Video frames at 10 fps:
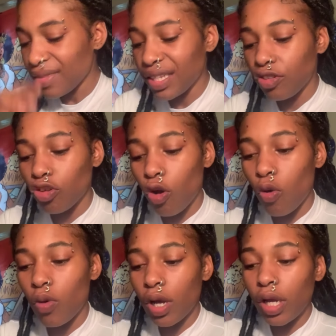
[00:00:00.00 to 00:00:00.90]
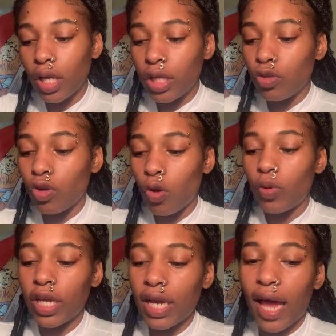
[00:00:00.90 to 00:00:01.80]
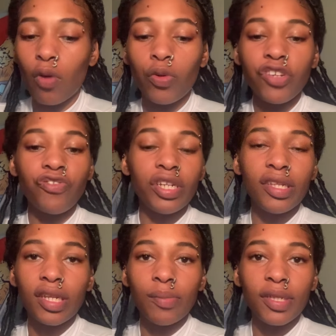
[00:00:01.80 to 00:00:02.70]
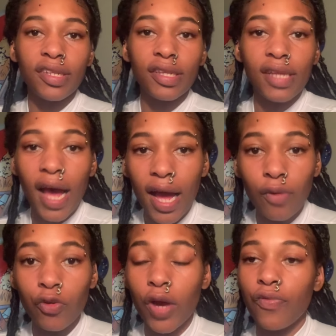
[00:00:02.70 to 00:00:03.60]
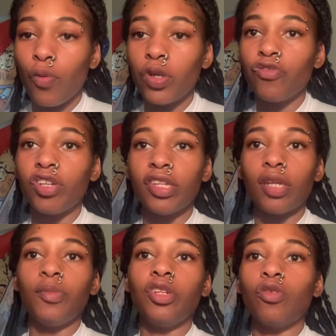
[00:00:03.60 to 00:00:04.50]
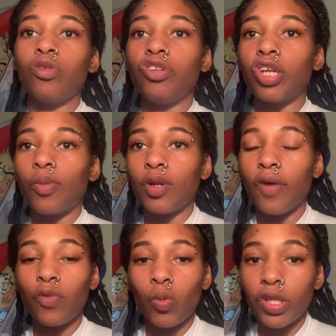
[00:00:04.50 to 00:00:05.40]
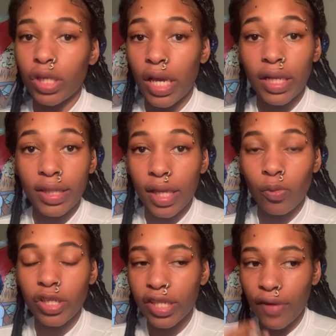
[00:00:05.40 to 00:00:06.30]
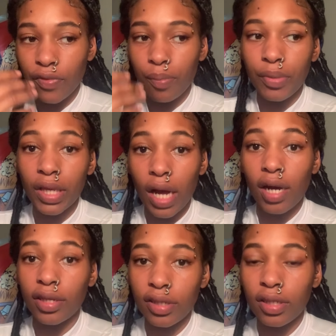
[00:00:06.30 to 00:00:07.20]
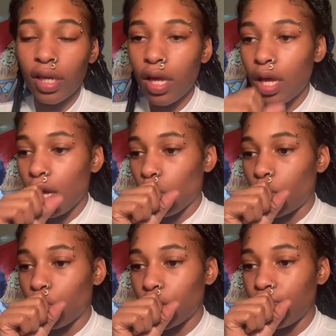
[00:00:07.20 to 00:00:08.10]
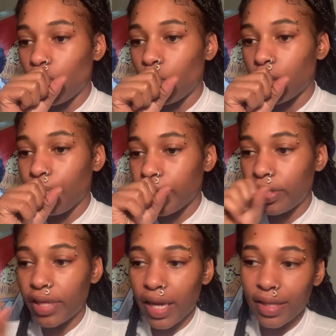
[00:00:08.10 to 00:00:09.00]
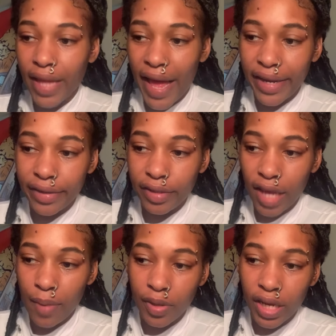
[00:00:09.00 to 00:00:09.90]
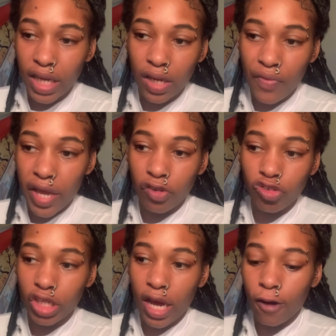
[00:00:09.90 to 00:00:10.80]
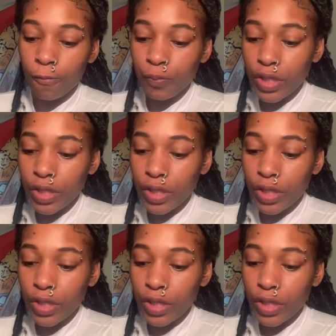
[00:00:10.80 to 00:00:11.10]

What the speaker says: So, you know, we ain't got to wish for these enemies to die. We don't have to wish for these enemies to go to jail. We don't have to wish anything. We just have to be us. We don't even want to project that type of negative energy out.